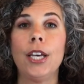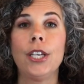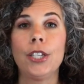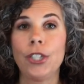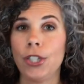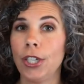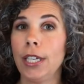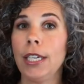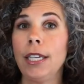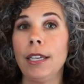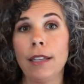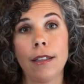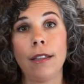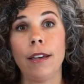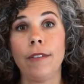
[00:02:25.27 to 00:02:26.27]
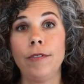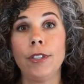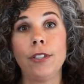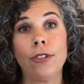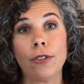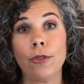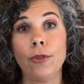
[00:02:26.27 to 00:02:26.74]
She loved
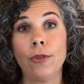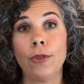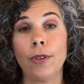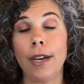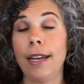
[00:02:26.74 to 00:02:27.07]
this school.